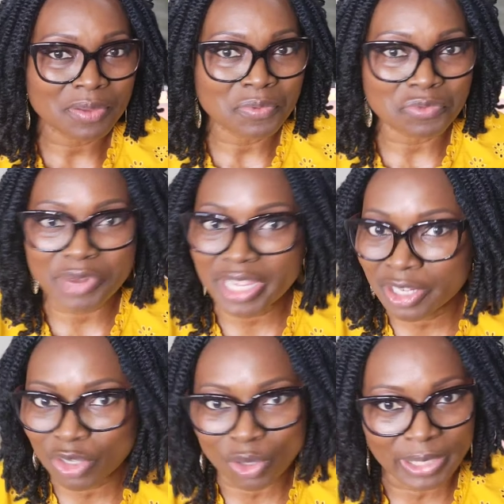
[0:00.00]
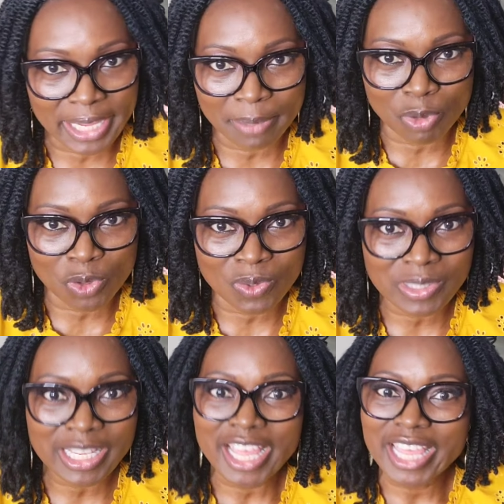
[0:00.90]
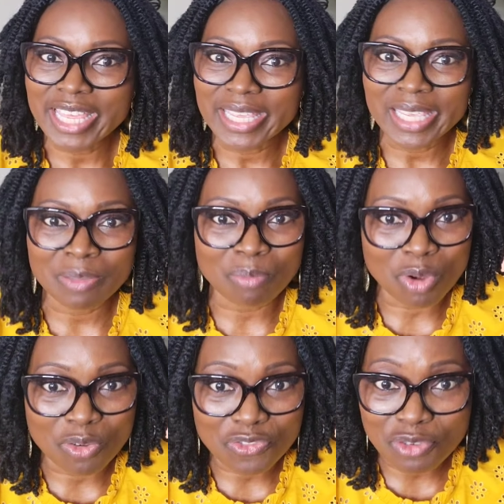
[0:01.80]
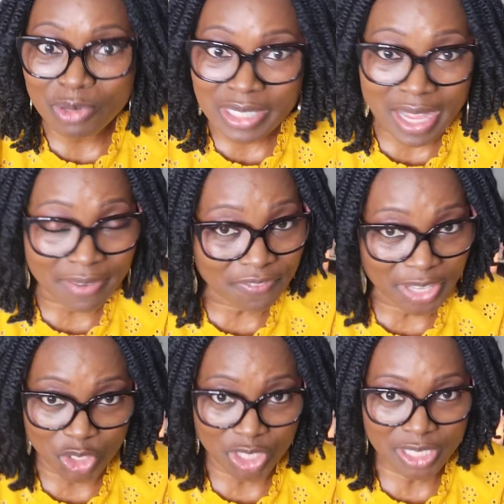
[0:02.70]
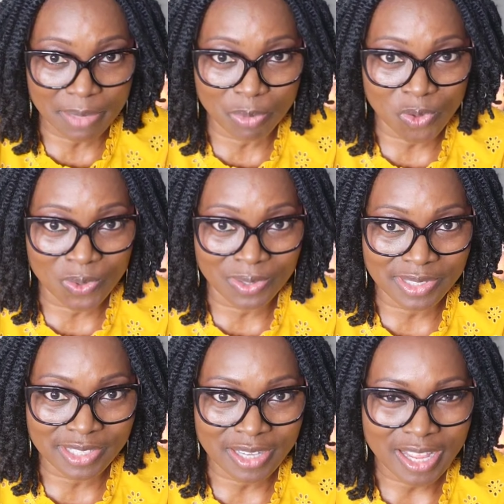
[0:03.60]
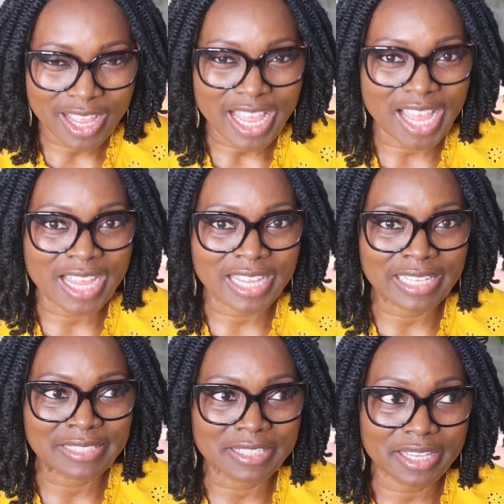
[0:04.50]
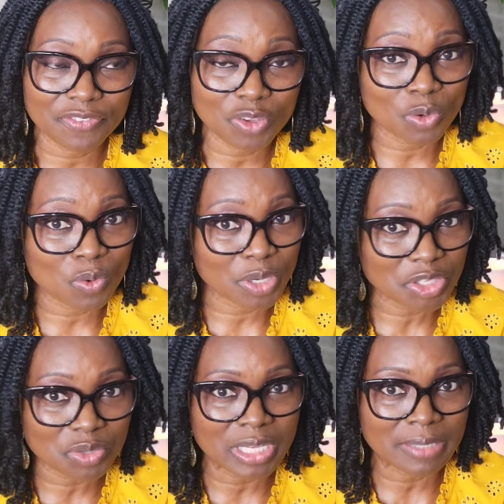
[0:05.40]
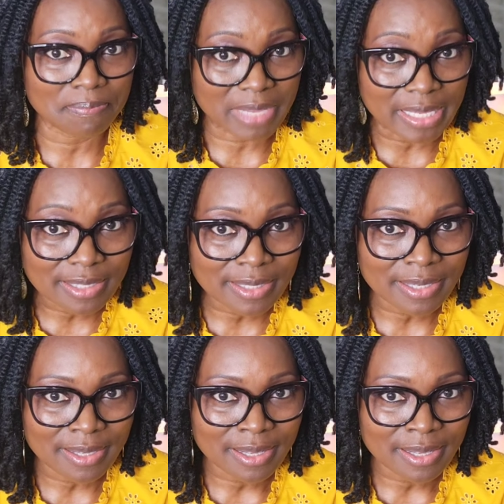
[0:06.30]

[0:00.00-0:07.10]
Read your labels. Eat more fruits and vegetables. And if you're going to eat meat,